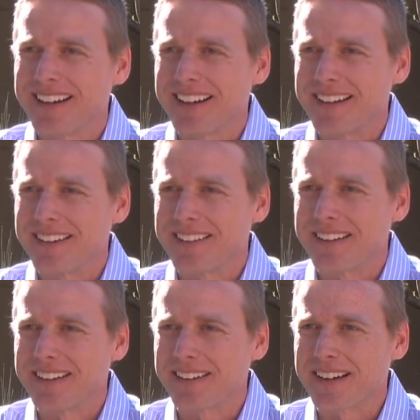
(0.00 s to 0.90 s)

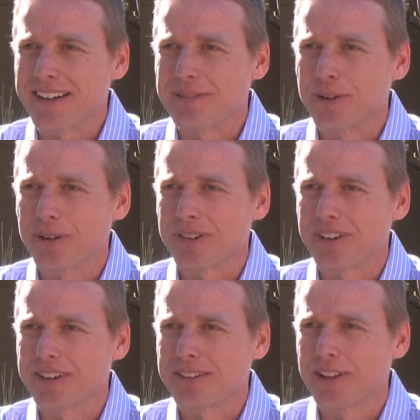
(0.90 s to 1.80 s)
There I
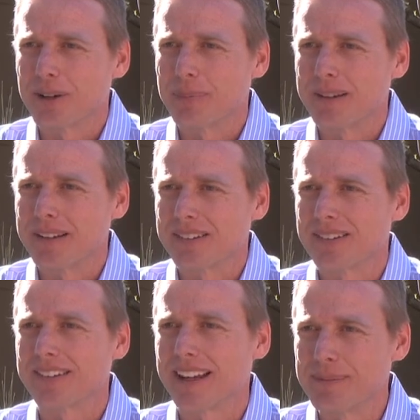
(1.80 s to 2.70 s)
focused on developing
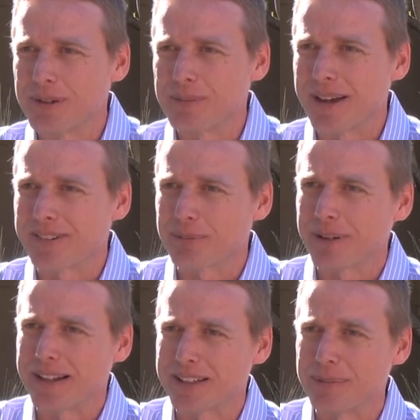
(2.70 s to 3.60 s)
sustainable master
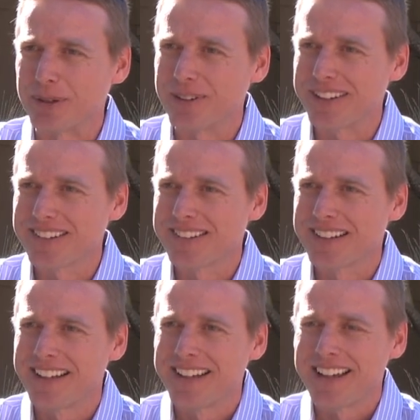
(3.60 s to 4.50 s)
plan communities,
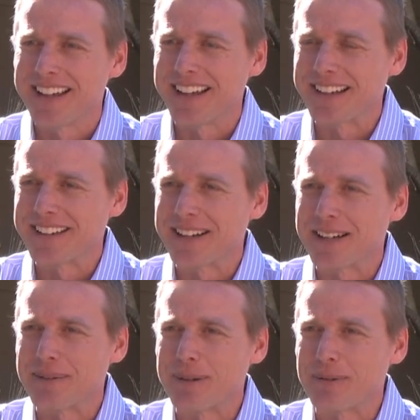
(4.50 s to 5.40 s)
and
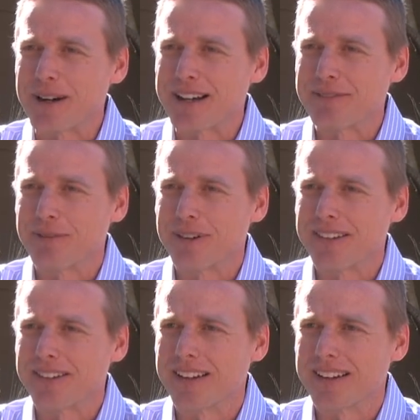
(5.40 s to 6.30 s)
my wife
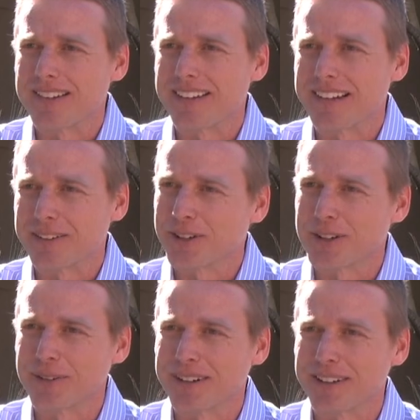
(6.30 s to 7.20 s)
was staying in her
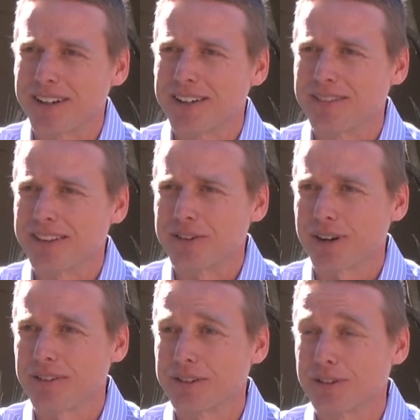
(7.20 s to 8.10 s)
career of the
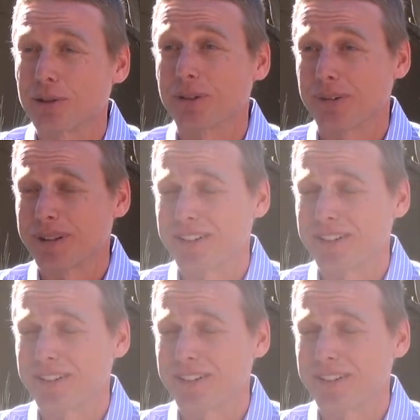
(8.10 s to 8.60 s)
travel and tourism